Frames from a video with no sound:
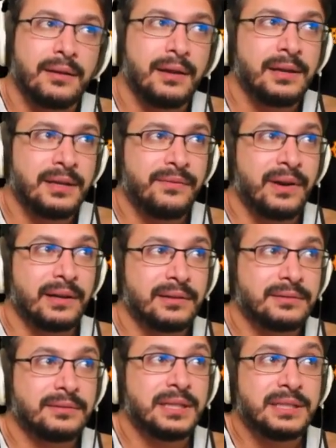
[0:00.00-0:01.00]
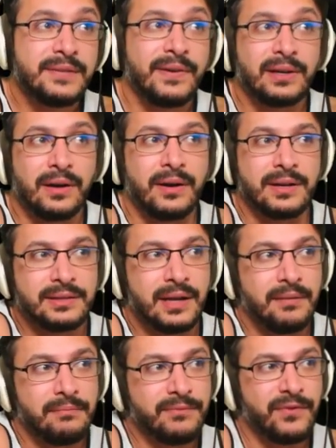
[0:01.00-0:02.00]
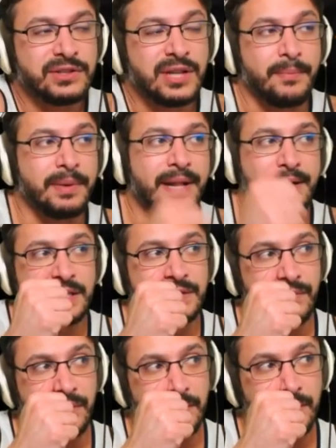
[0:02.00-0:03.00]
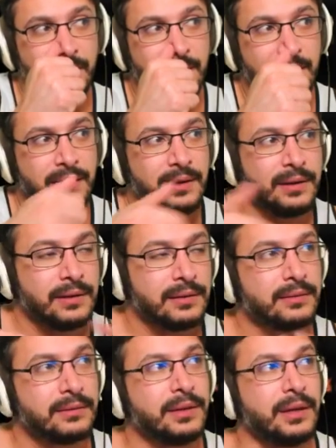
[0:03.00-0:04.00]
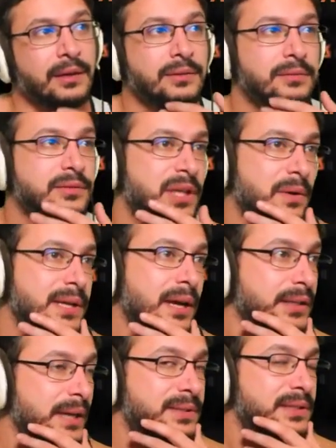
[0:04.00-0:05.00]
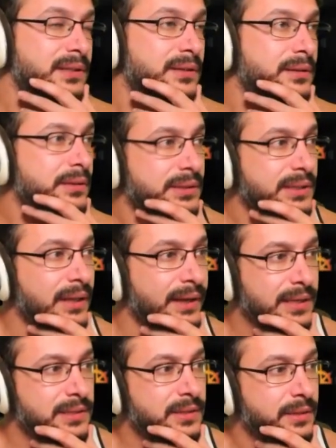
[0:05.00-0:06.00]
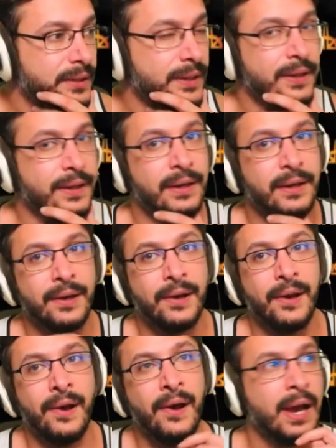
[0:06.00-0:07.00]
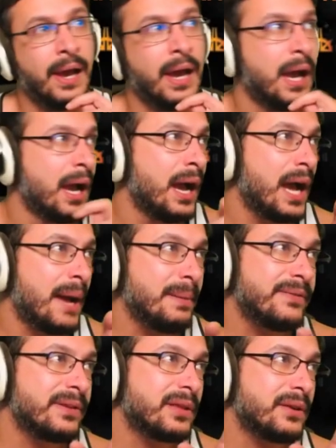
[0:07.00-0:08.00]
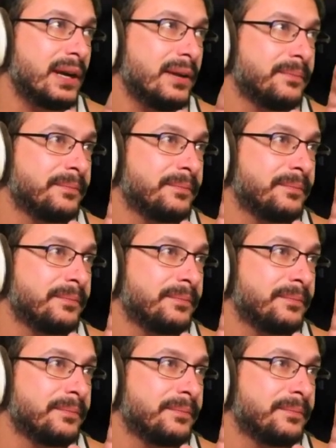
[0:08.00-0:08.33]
different card. It's not for stompy decks. It's for show and tell type style decks. I'm gonna give it a 3,